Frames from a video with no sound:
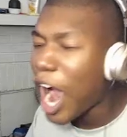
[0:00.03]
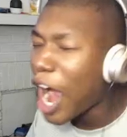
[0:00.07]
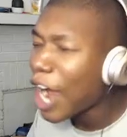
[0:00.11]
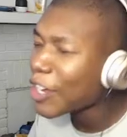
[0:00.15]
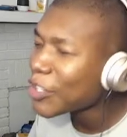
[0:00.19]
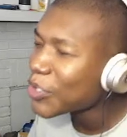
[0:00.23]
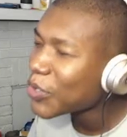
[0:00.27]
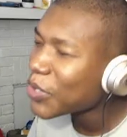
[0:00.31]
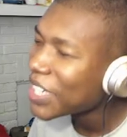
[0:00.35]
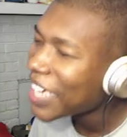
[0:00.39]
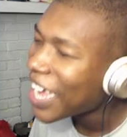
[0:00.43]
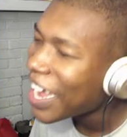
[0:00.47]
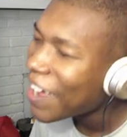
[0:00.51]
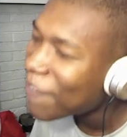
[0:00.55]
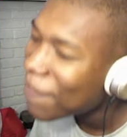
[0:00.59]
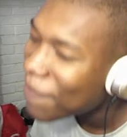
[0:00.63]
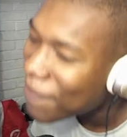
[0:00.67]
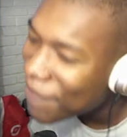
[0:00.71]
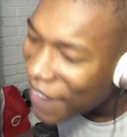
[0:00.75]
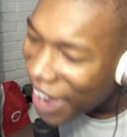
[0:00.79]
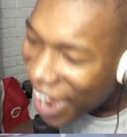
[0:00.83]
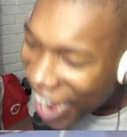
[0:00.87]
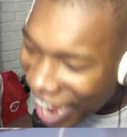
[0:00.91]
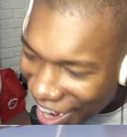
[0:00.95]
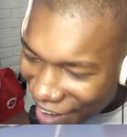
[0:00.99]
All right, so we
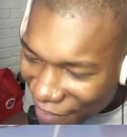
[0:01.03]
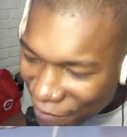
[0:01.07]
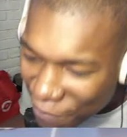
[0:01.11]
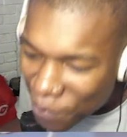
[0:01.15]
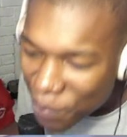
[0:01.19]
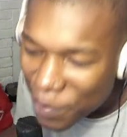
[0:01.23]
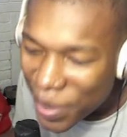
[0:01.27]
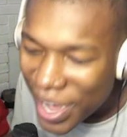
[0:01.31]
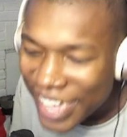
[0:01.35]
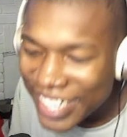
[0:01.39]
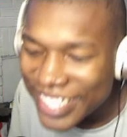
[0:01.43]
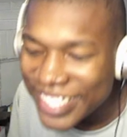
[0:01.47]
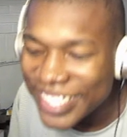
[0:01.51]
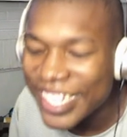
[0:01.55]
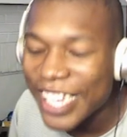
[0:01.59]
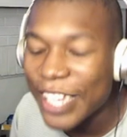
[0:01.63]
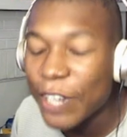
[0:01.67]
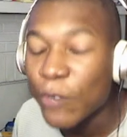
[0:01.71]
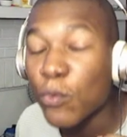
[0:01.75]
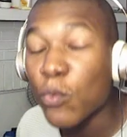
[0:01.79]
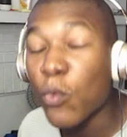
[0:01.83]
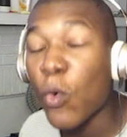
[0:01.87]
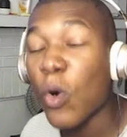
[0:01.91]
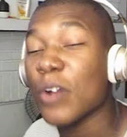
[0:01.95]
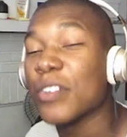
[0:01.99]
got five
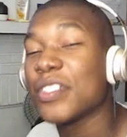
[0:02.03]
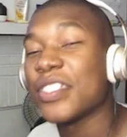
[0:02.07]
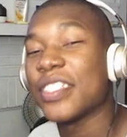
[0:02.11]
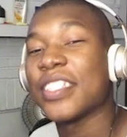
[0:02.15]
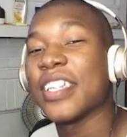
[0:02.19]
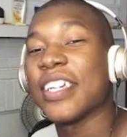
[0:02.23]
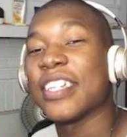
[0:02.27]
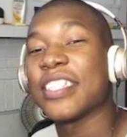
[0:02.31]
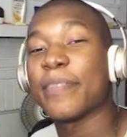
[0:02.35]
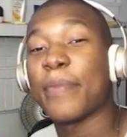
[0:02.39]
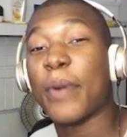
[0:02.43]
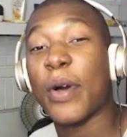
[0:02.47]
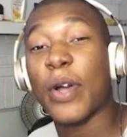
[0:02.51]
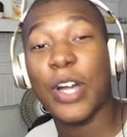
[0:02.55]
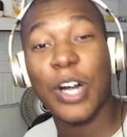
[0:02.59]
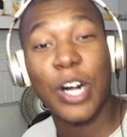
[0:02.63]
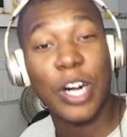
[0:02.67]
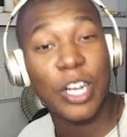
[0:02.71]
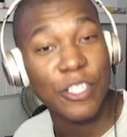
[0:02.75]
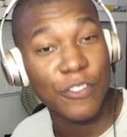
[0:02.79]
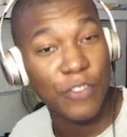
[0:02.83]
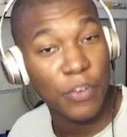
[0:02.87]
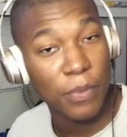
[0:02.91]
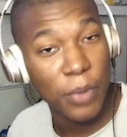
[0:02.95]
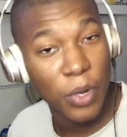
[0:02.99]
best and worst things about
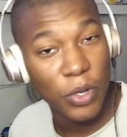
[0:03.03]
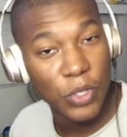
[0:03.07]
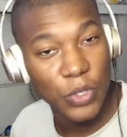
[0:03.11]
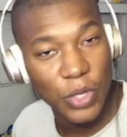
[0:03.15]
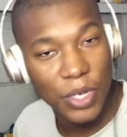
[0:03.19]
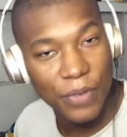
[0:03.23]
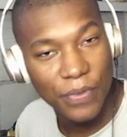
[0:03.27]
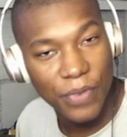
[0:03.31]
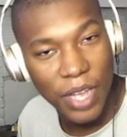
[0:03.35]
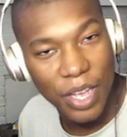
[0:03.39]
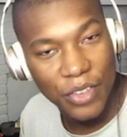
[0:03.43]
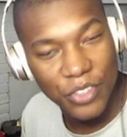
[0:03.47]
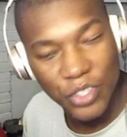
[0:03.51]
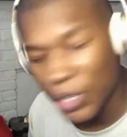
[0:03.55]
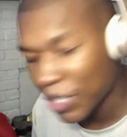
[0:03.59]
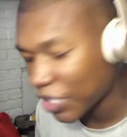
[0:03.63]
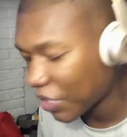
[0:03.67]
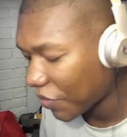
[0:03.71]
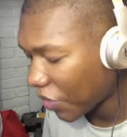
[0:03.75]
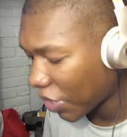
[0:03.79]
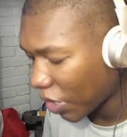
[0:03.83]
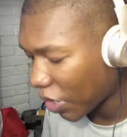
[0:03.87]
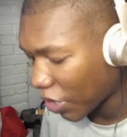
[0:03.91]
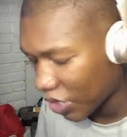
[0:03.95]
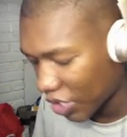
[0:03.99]
college football twenty-five.
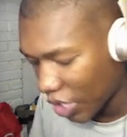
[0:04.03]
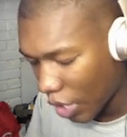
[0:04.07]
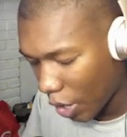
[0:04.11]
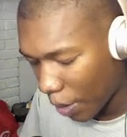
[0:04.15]
Scratch your video.